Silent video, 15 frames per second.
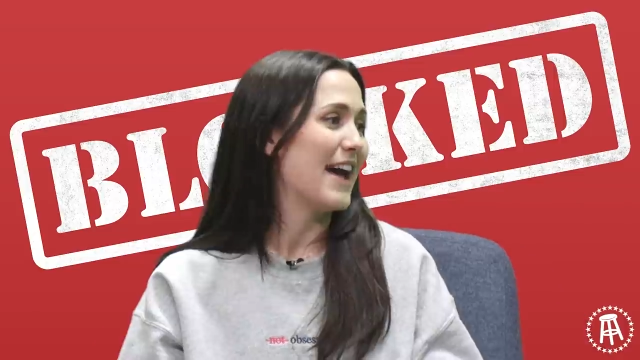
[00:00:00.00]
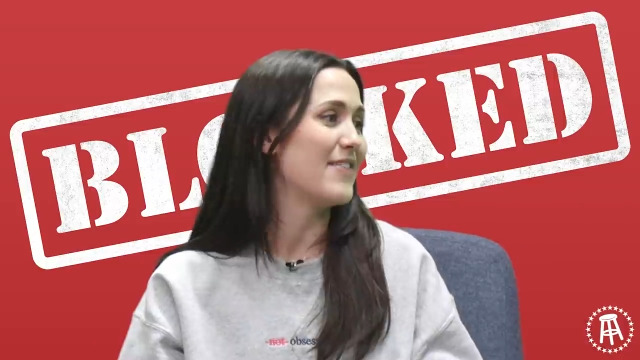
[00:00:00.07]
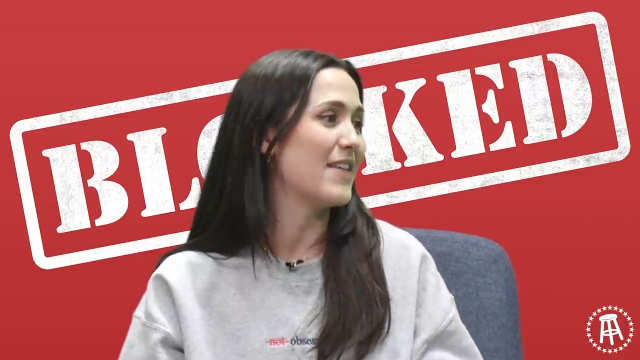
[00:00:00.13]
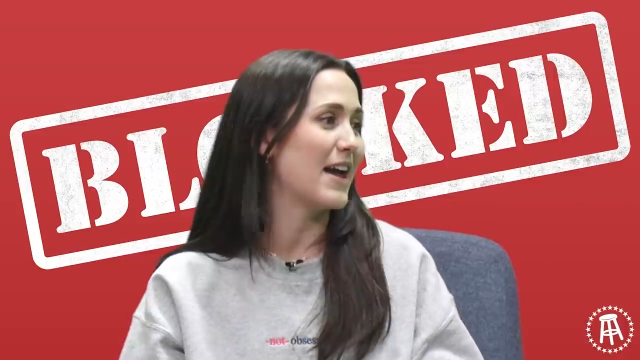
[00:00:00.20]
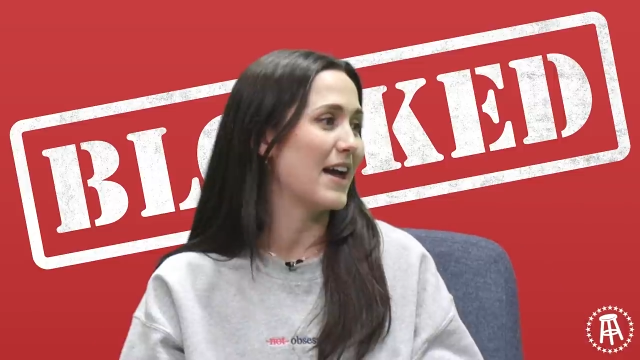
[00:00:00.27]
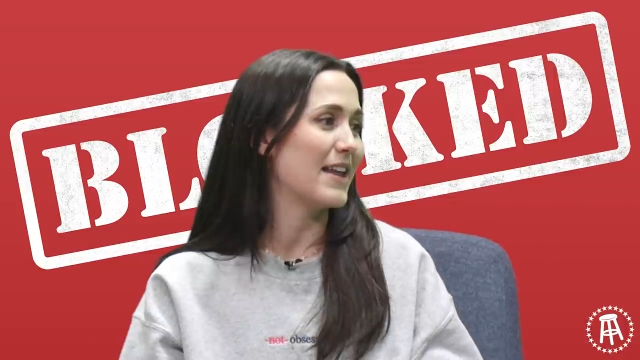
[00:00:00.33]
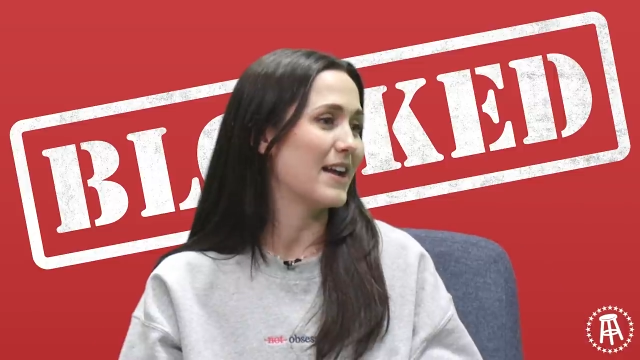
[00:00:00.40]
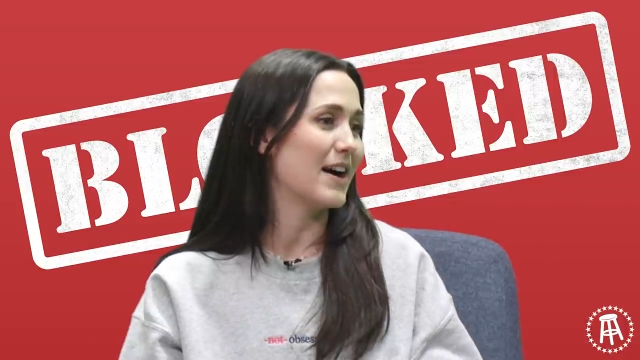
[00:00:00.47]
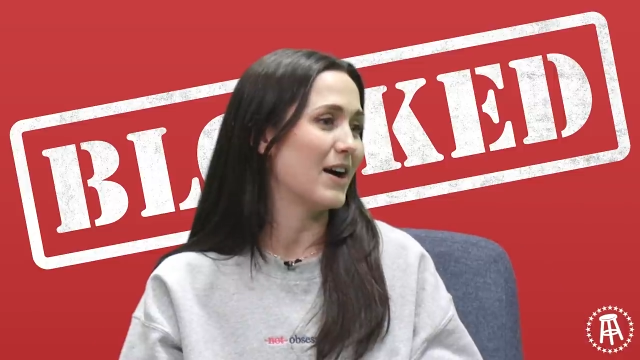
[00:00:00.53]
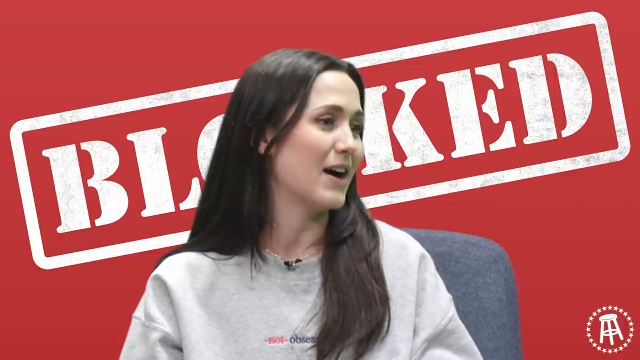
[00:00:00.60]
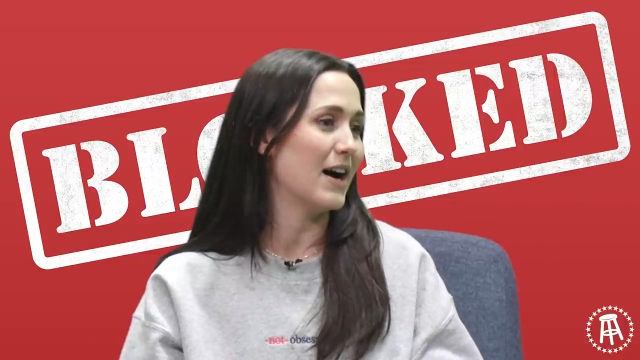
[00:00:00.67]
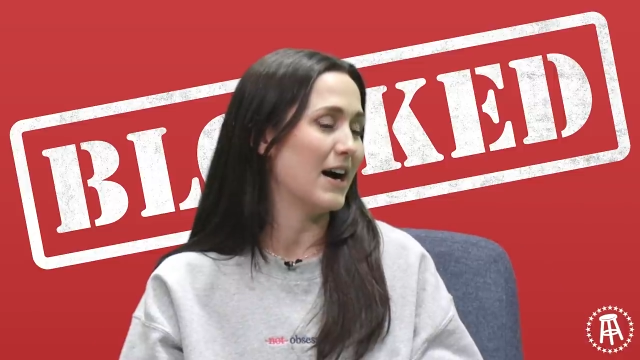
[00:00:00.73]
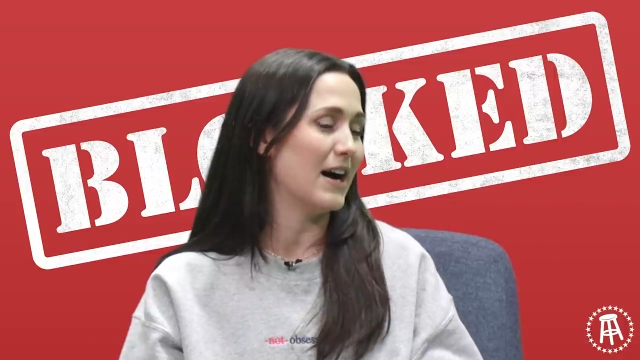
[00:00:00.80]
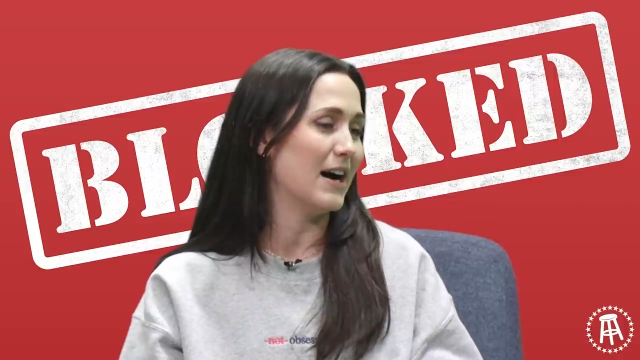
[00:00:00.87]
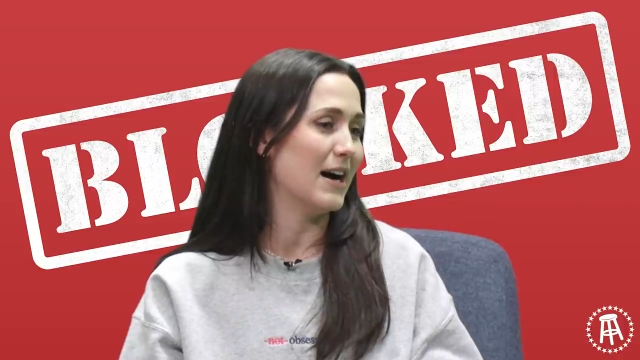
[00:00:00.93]
And then
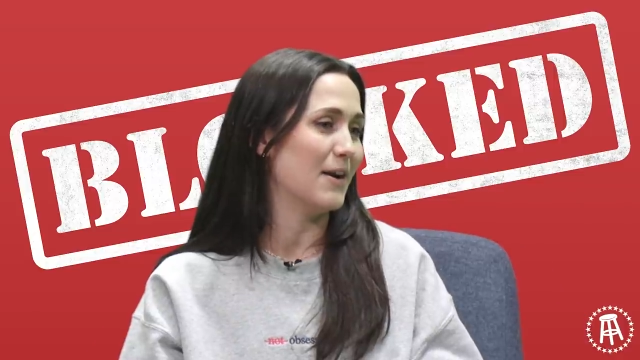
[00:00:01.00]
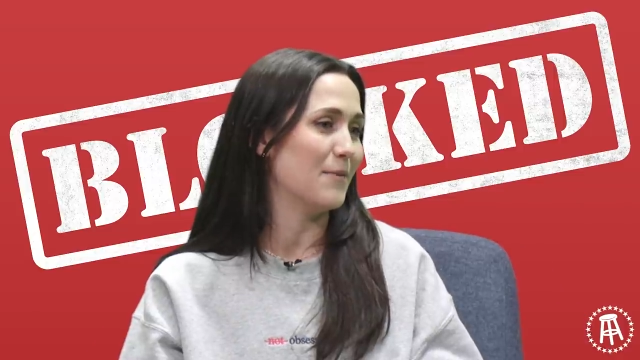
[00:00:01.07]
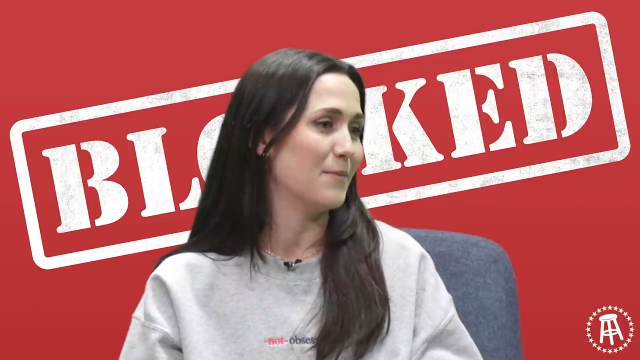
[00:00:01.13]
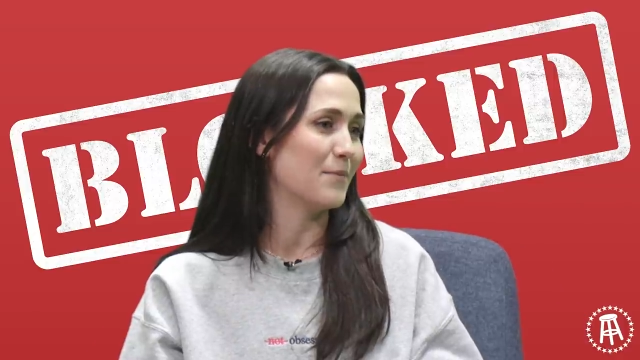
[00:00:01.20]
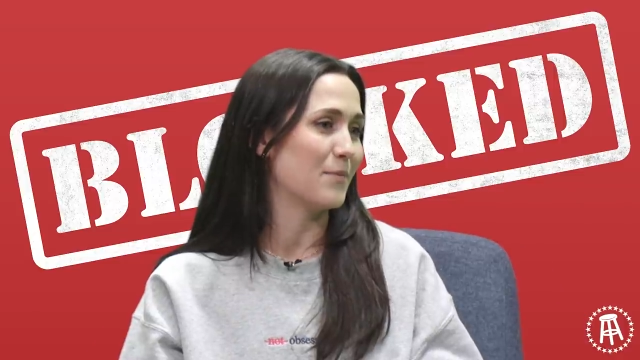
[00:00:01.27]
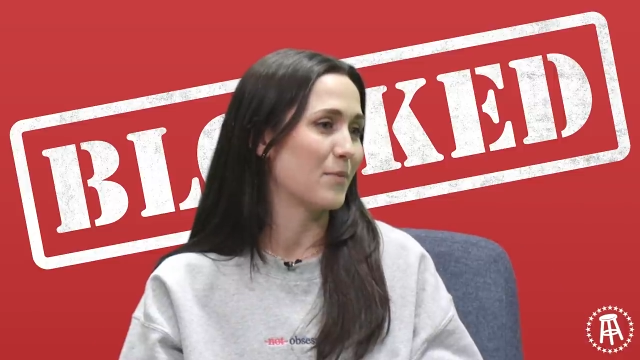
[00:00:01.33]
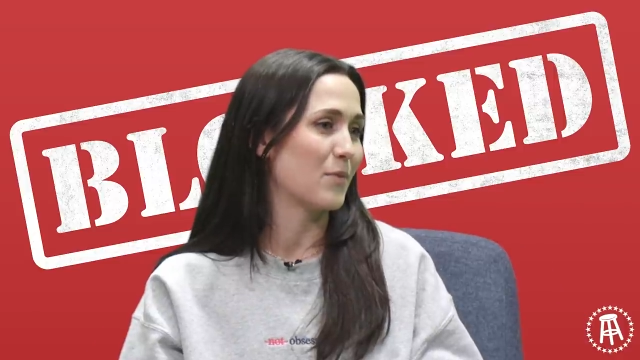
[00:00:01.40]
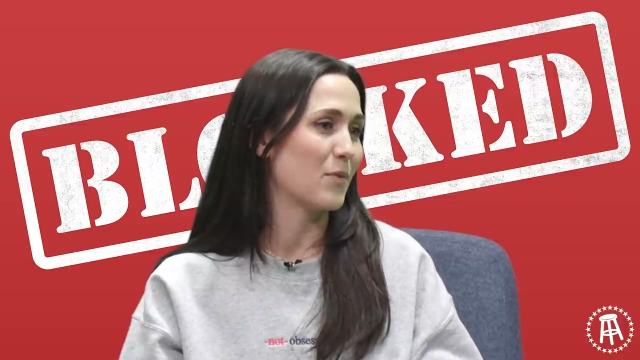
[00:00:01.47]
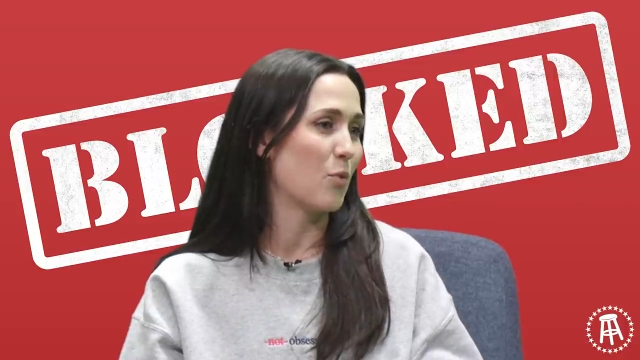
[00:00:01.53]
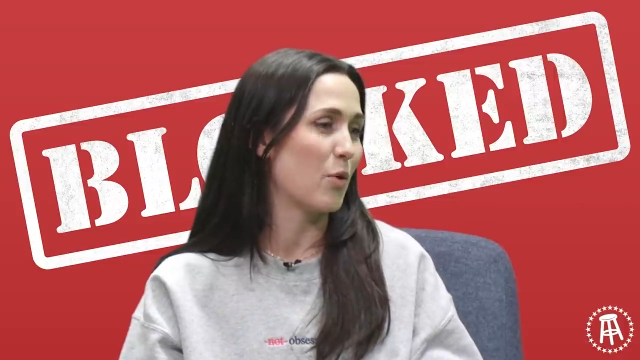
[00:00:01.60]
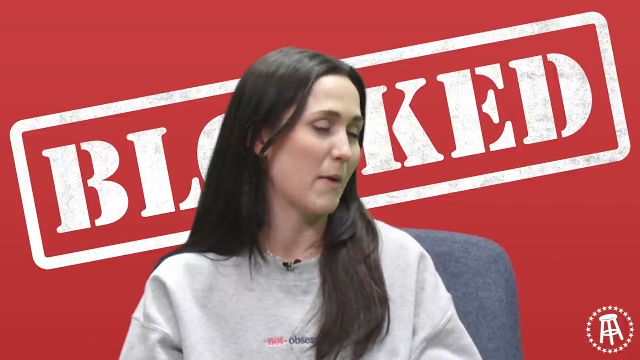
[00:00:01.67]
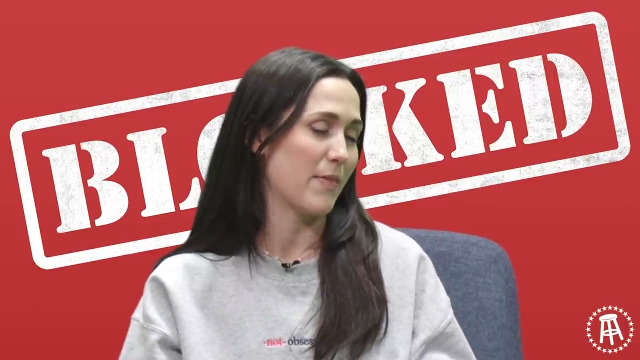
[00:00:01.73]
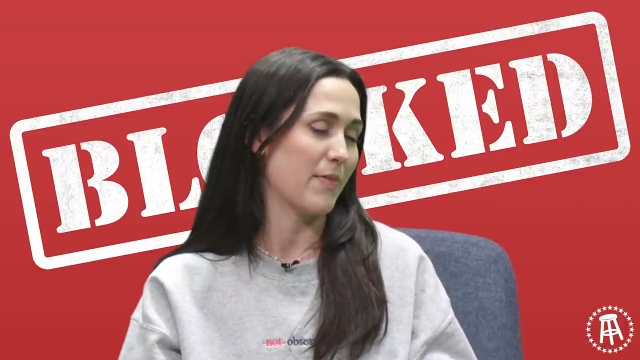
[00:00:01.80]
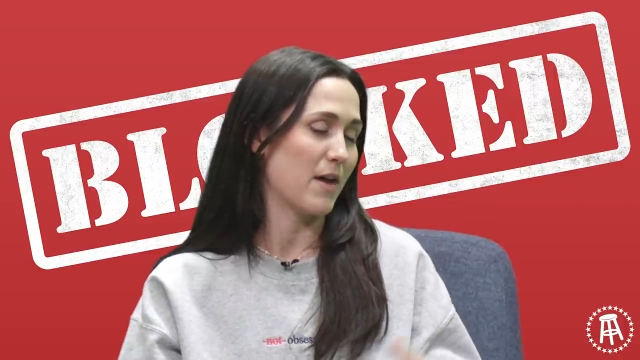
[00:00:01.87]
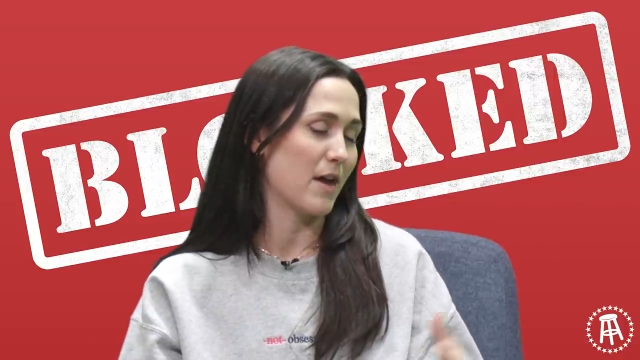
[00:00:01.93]
um,
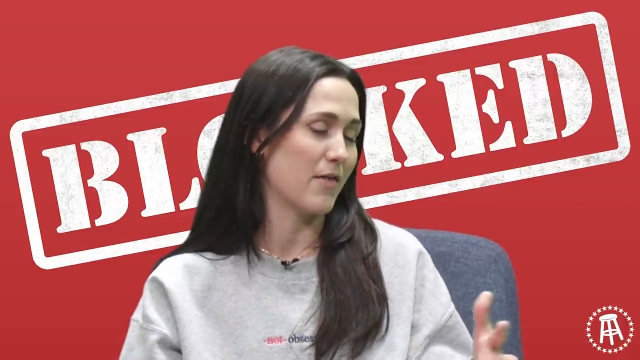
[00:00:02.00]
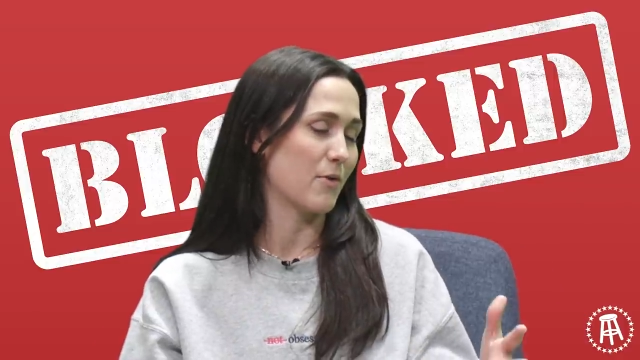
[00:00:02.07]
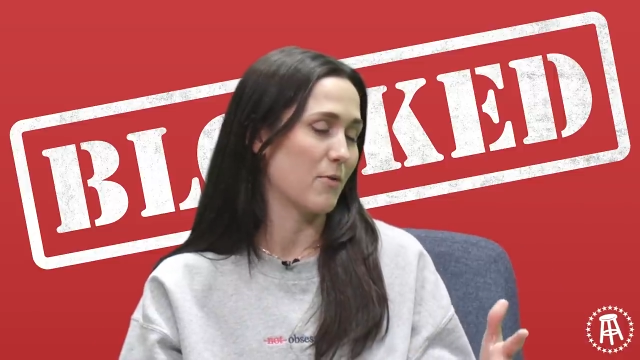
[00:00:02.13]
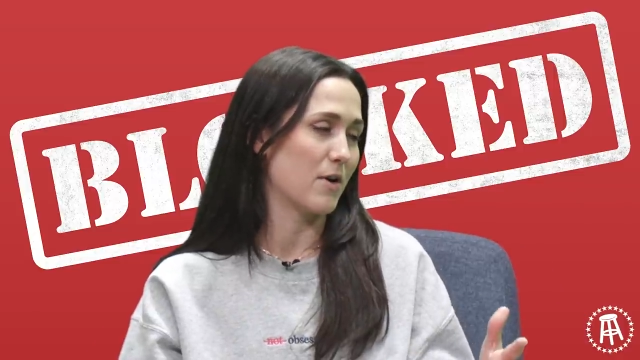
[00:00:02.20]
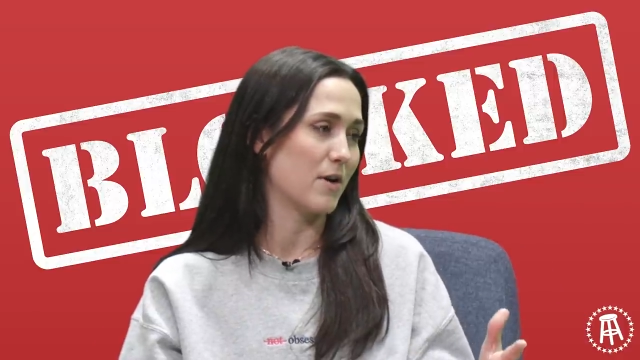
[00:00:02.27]
what about the other